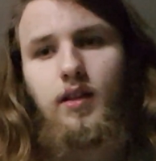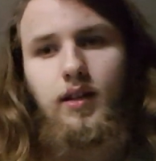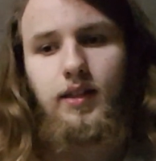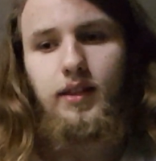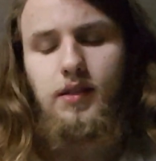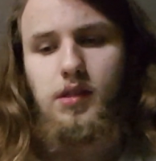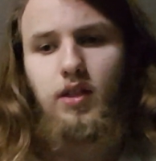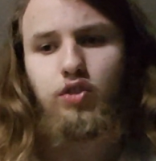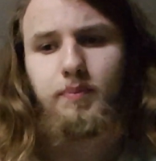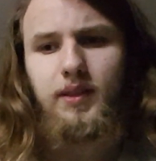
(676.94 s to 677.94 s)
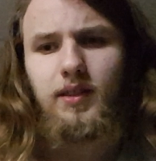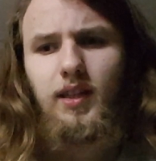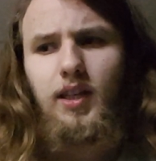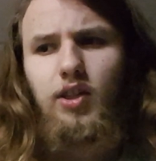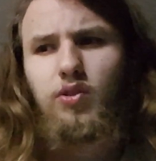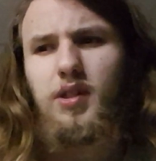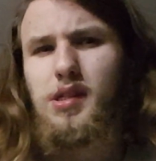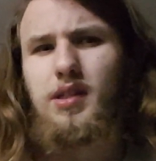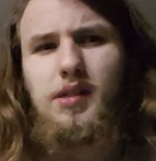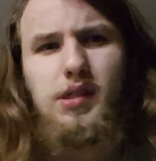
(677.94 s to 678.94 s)
And such, but you can
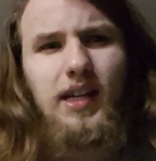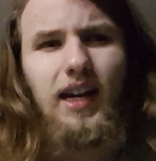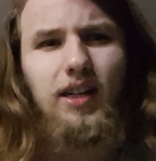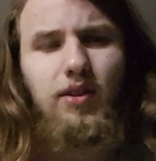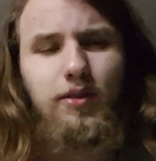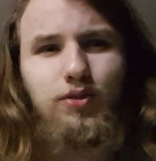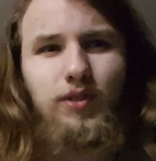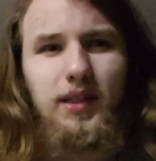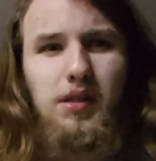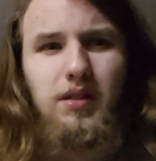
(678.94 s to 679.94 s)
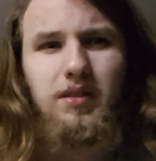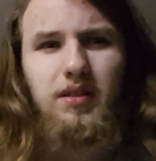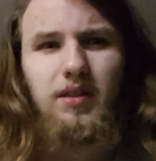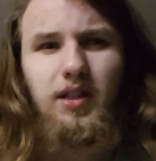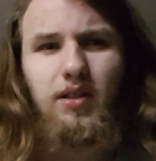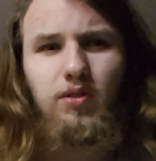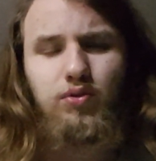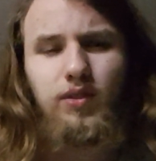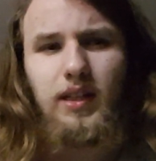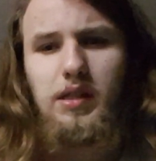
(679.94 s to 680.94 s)
still stack the other
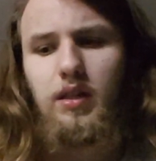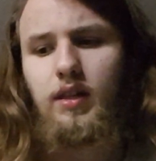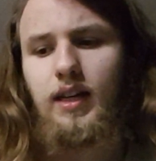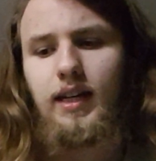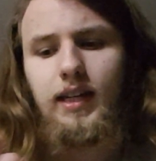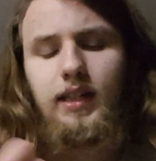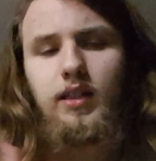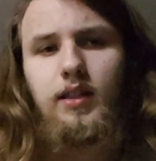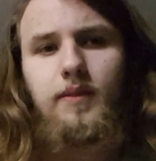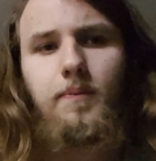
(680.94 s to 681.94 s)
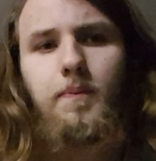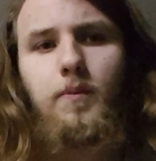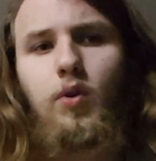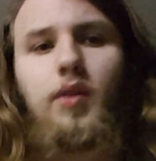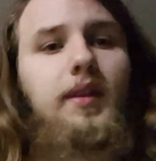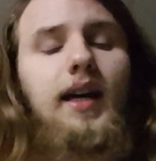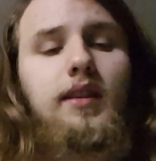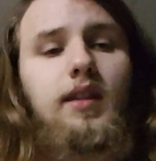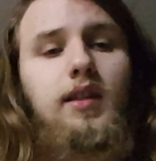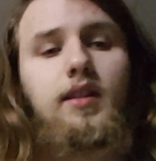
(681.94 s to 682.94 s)
traits, like, not
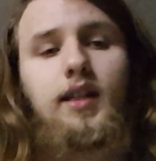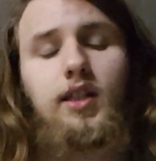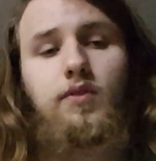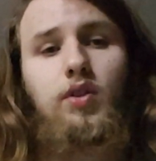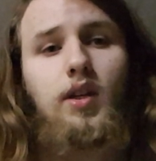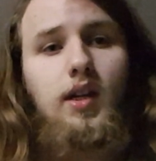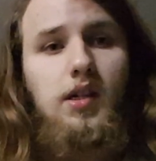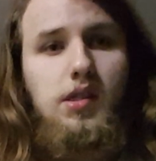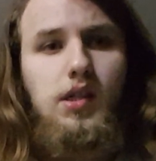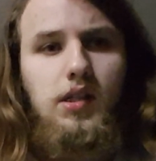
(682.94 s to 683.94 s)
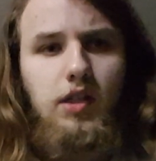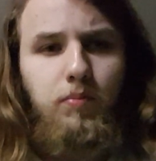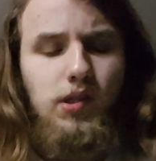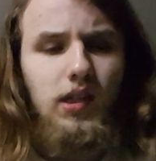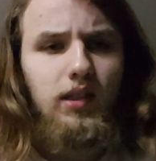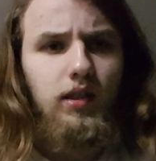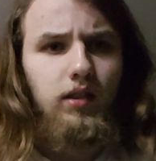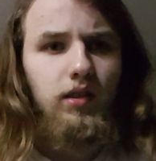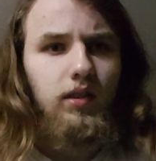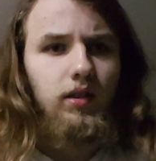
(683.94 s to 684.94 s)
the negative 60%
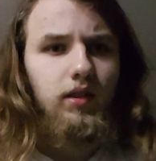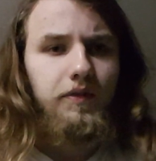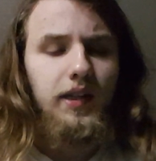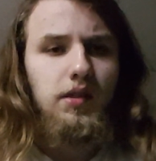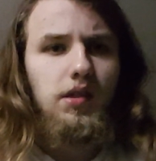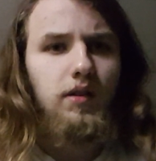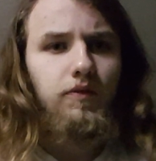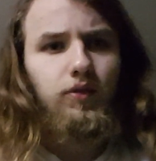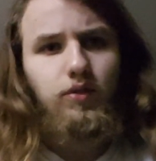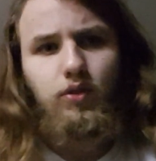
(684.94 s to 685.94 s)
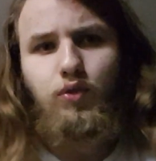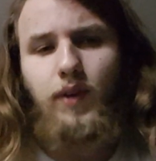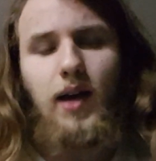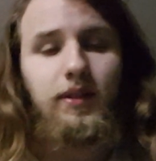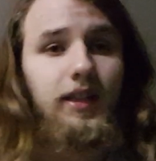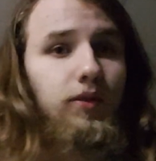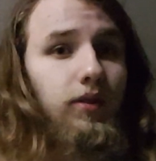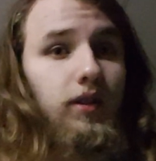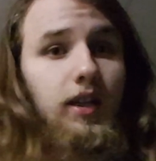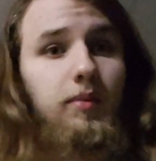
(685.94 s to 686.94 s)
in defense for ground and
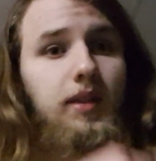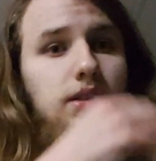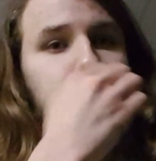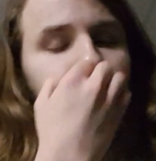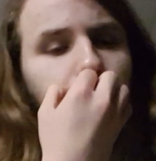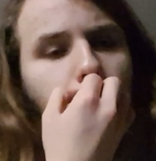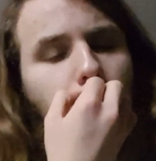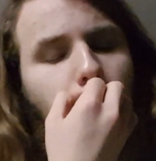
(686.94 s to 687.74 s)
aerial enemies, but